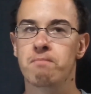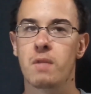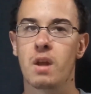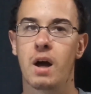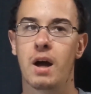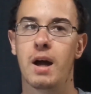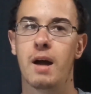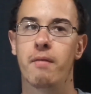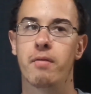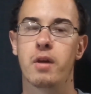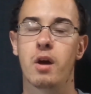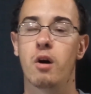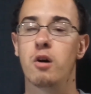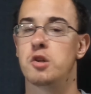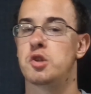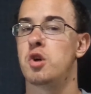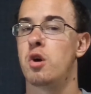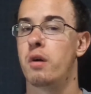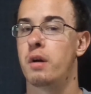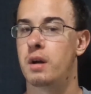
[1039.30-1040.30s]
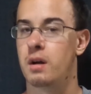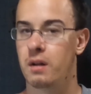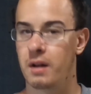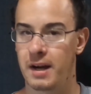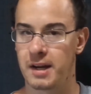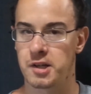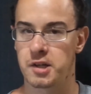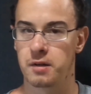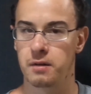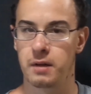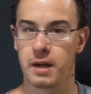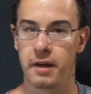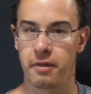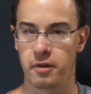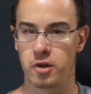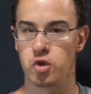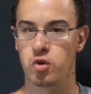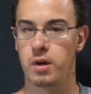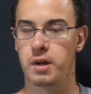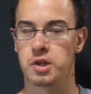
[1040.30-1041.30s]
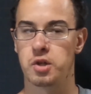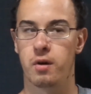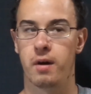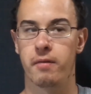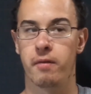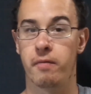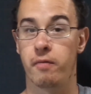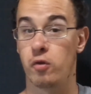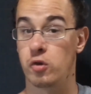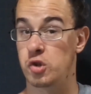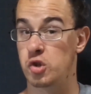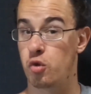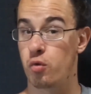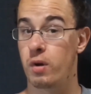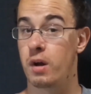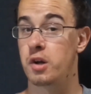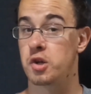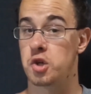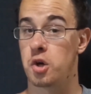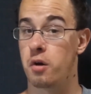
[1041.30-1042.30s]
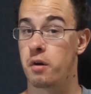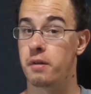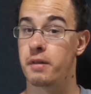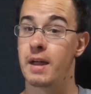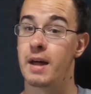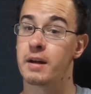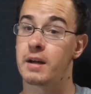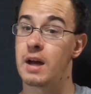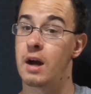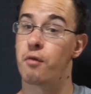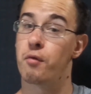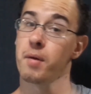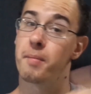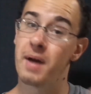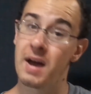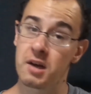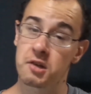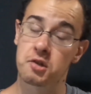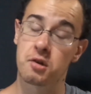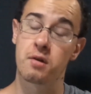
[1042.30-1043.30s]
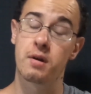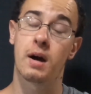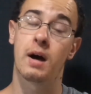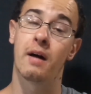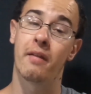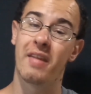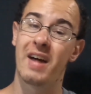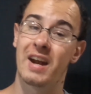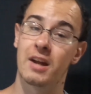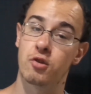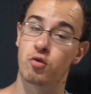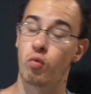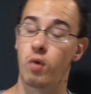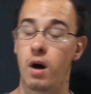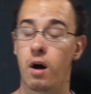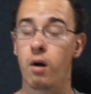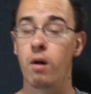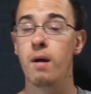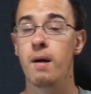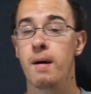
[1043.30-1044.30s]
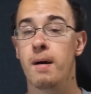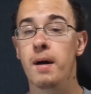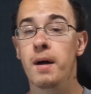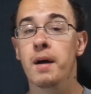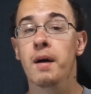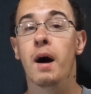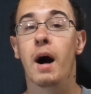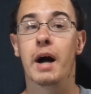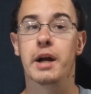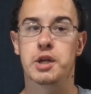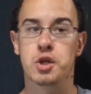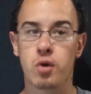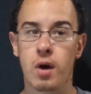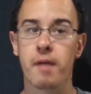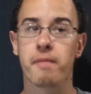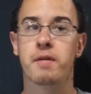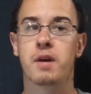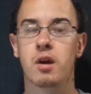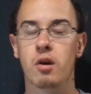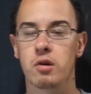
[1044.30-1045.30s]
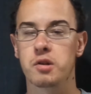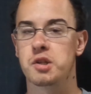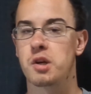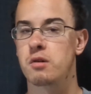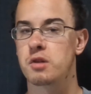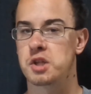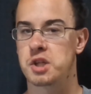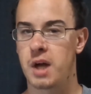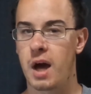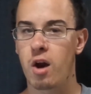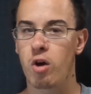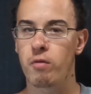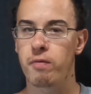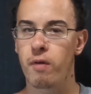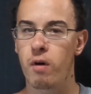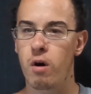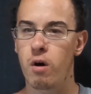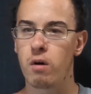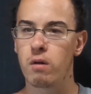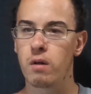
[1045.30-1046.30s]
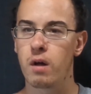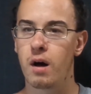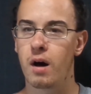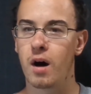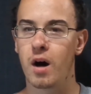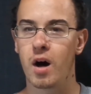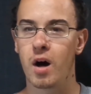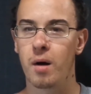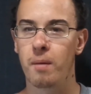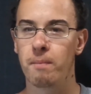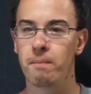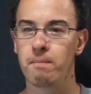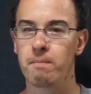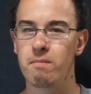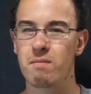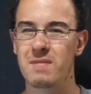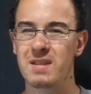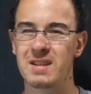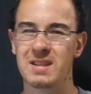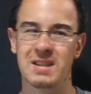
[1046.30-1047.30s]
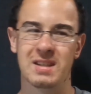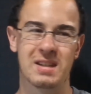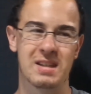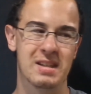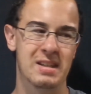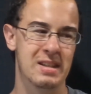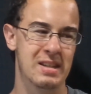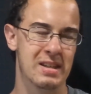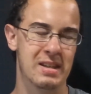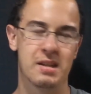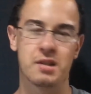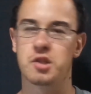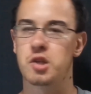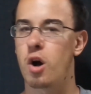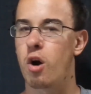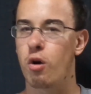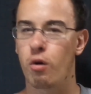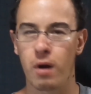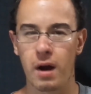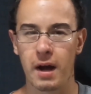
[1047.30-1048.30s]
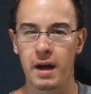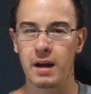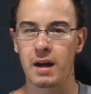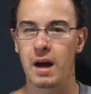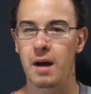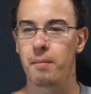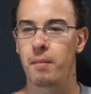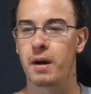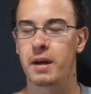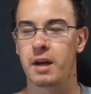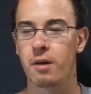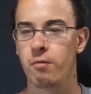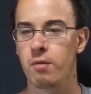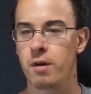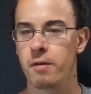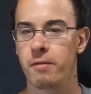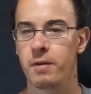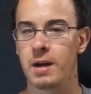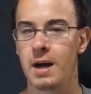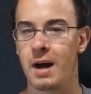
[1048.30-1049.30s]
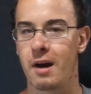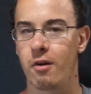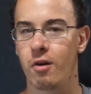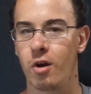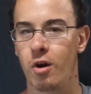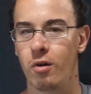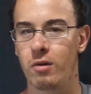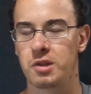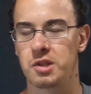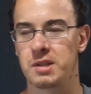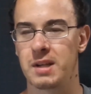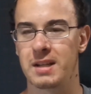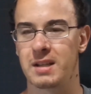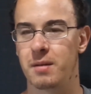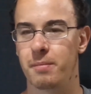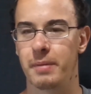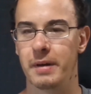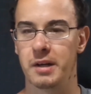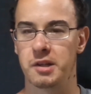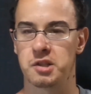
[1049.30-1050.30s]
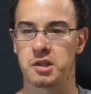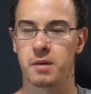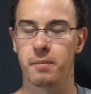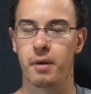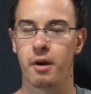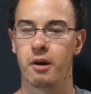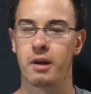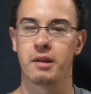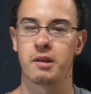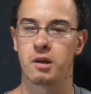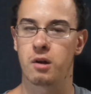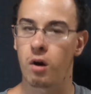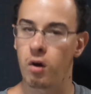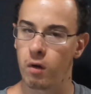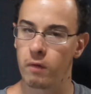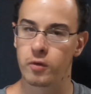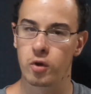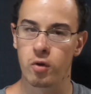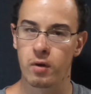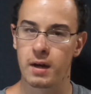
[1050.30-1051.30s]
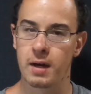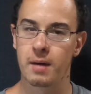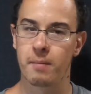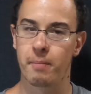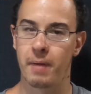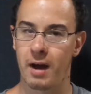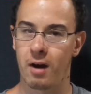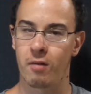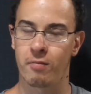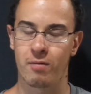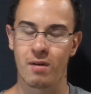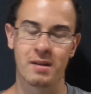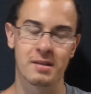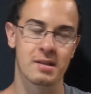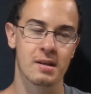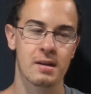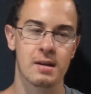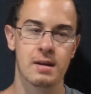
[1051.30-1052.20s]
I have the Uncharted Collection, Nathan Drake, so I have the first three Uncharted that got remastered on that as well. I do have Killzone Shadowfall. Um, it's alright. I might get rid of it. I don't know. It's not the best comparing it to Call of Duty and Battlefront.